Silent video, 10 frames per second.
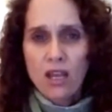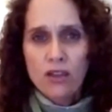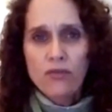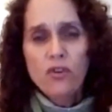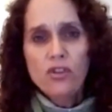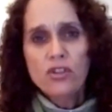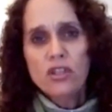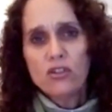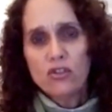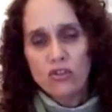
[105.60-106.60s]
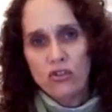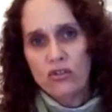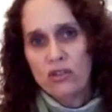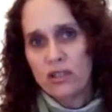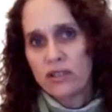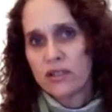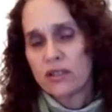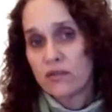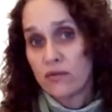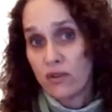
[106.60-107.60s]
The first thing to do, and this
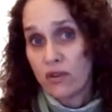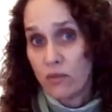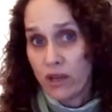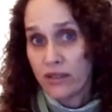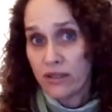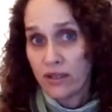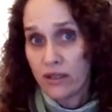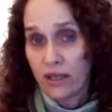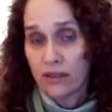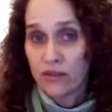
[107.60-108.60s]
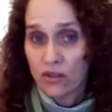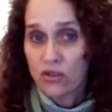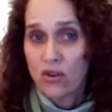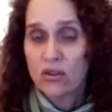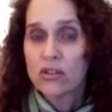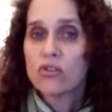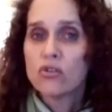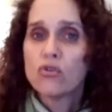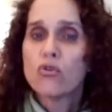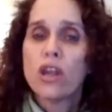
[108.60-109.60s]
is very basic at the start, is to
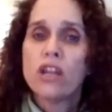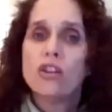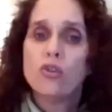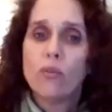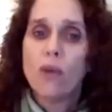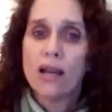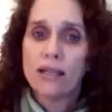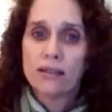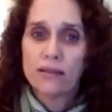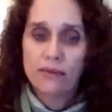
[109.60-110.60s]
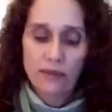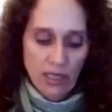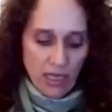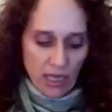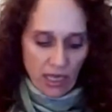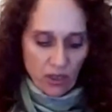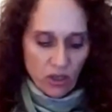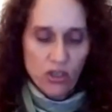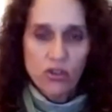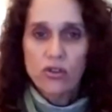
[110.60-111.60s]
train your mind. You
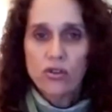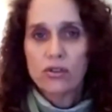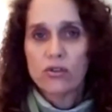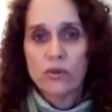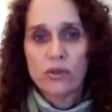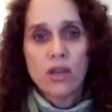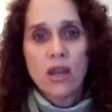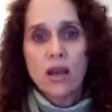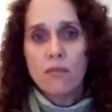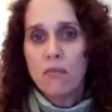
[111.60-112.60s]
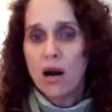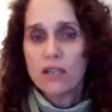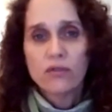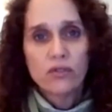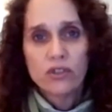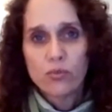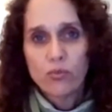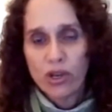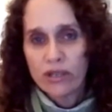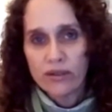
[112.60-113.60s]
can do this with mindfulness
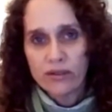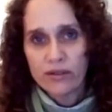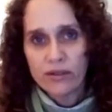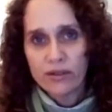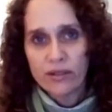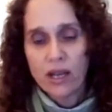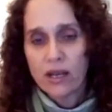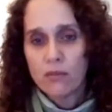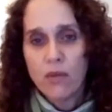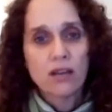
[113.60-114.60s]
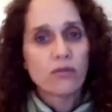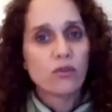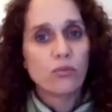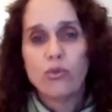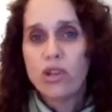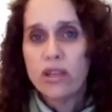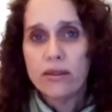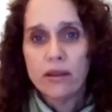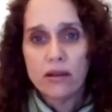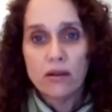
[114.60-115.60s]
practices like mindful
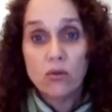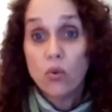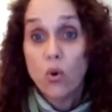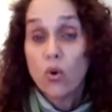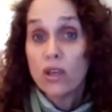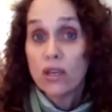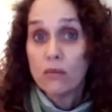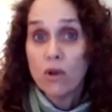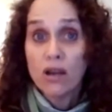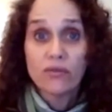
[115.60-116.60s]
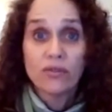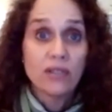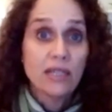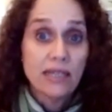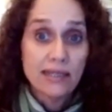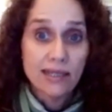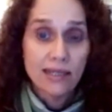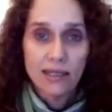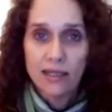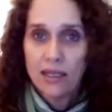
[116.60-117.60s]
breathing, walking, mindful
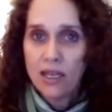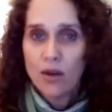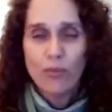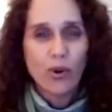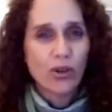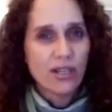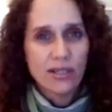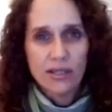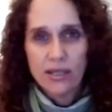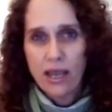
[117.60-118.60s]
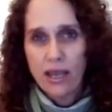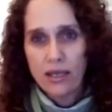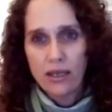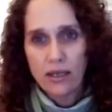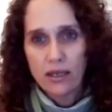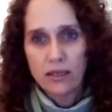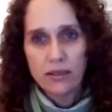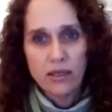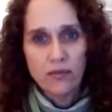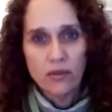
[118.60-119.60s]
eating, body scanning, and
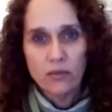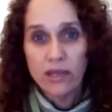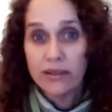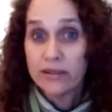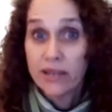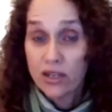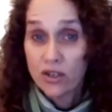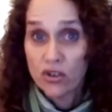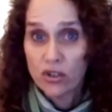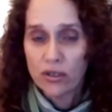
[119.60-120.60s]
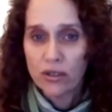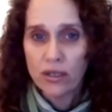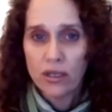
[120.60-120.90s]
even meditation.